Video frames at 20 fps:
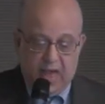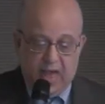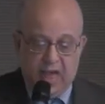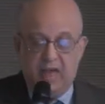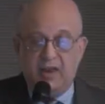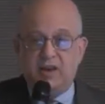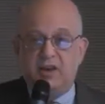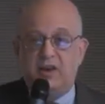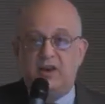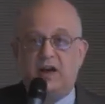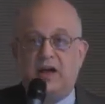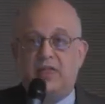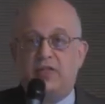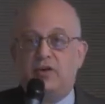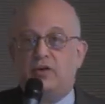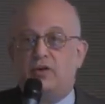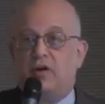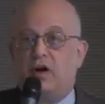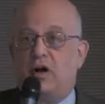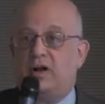and
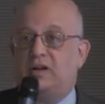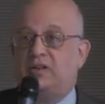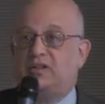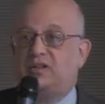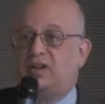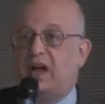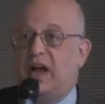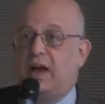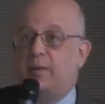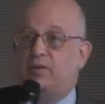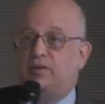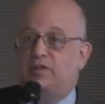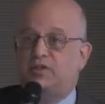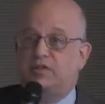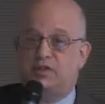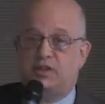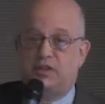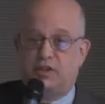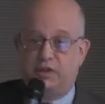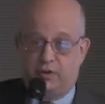another on
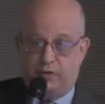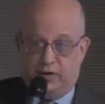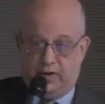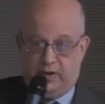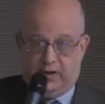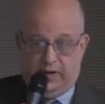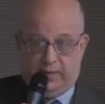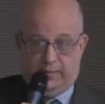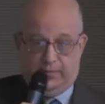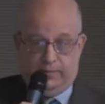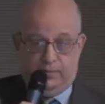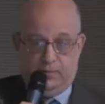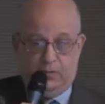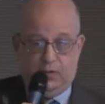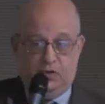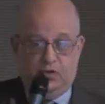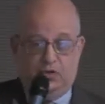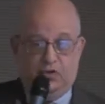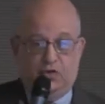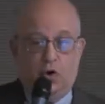cybersecurity.
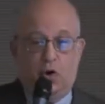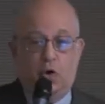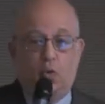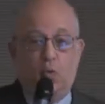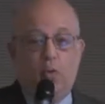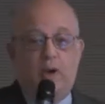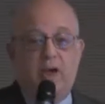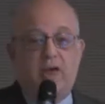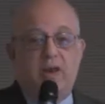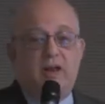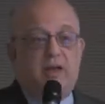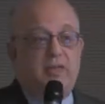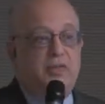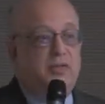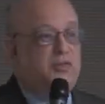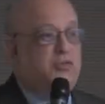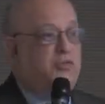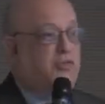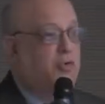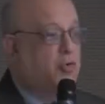So when on
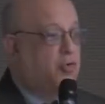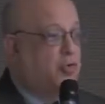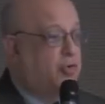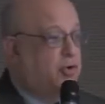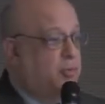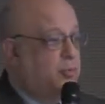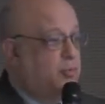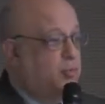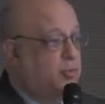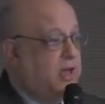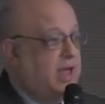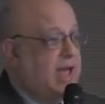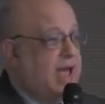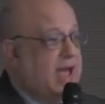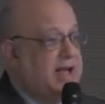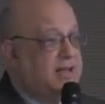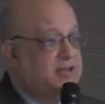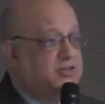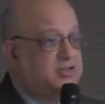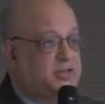the forum we
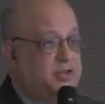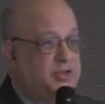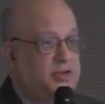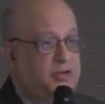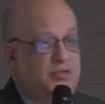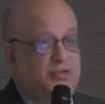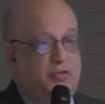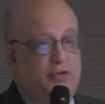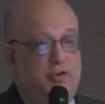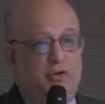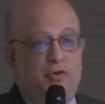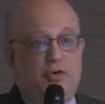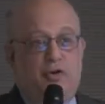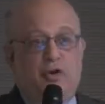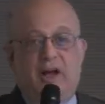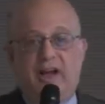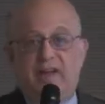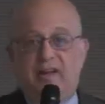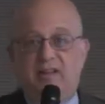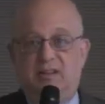ask you for your
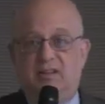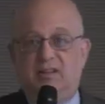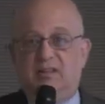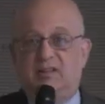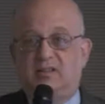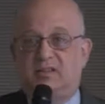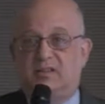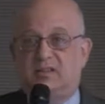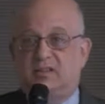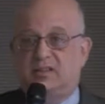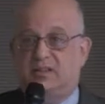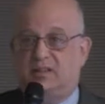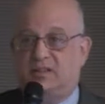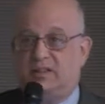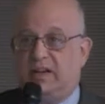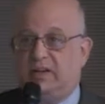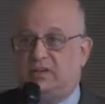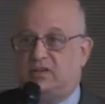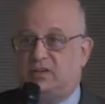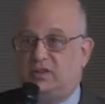ideas and
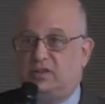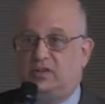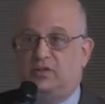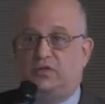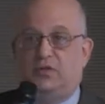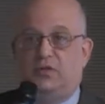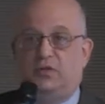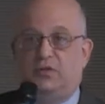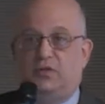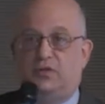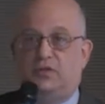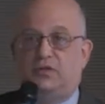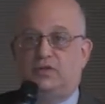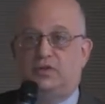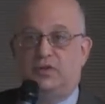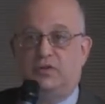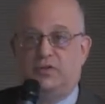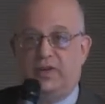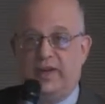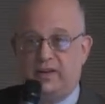suggestions for
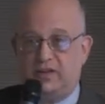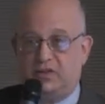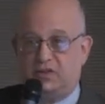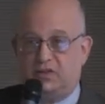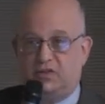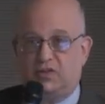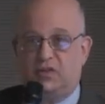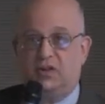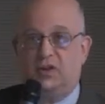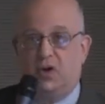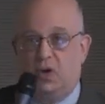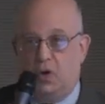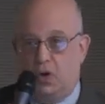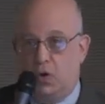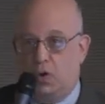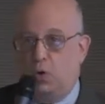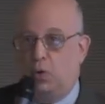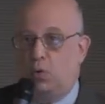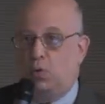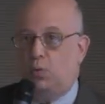future events,
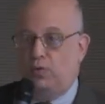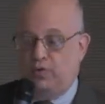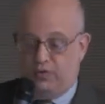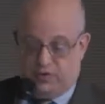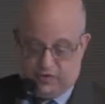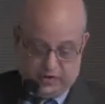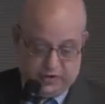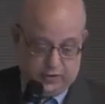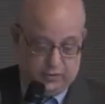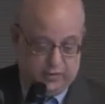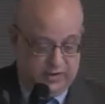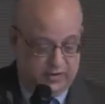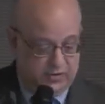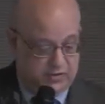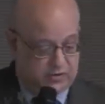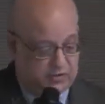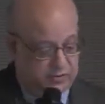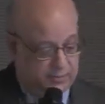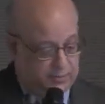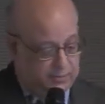we're
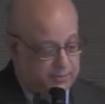serious.